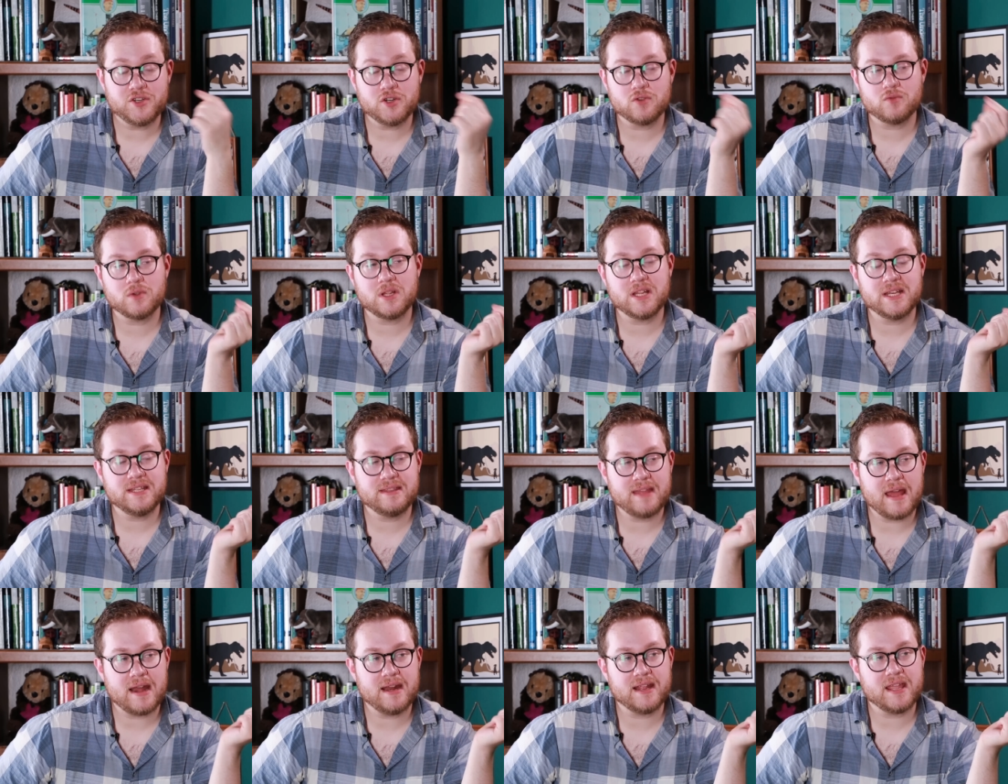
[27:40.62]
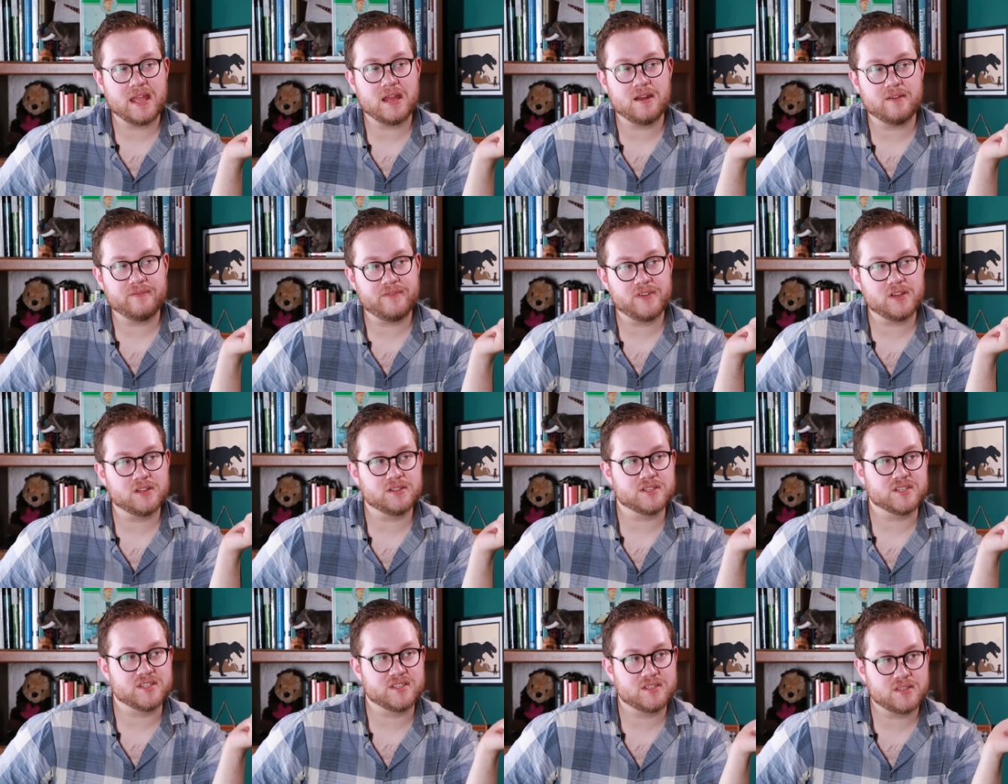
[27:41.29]
They should really dedicate a
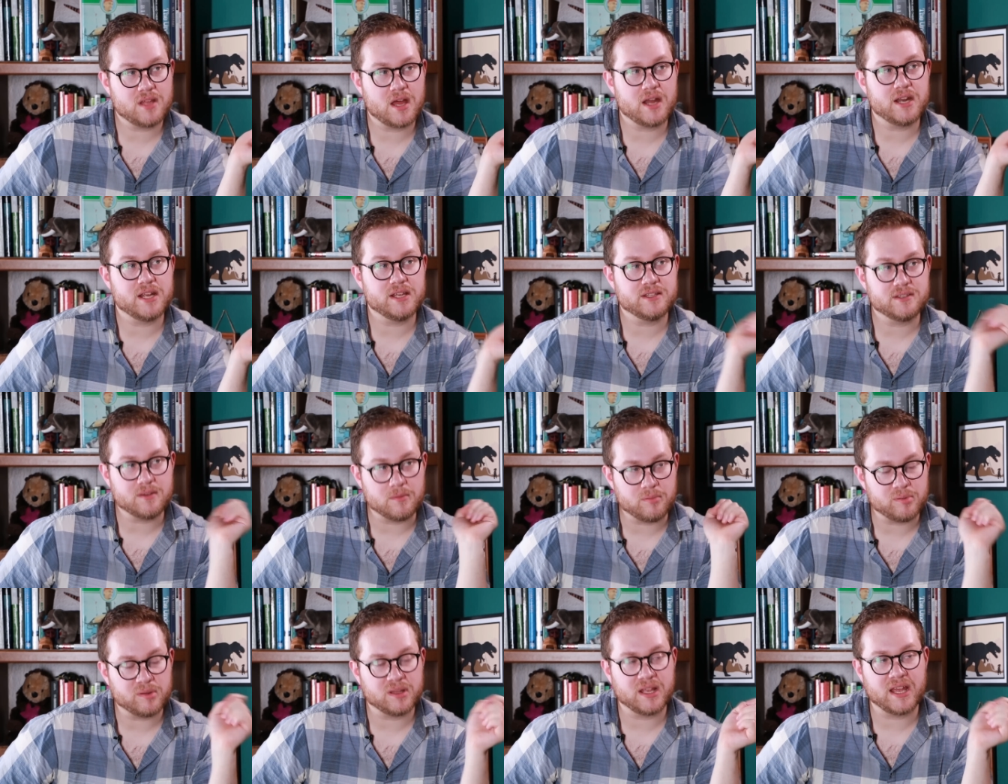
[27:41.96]
field of study to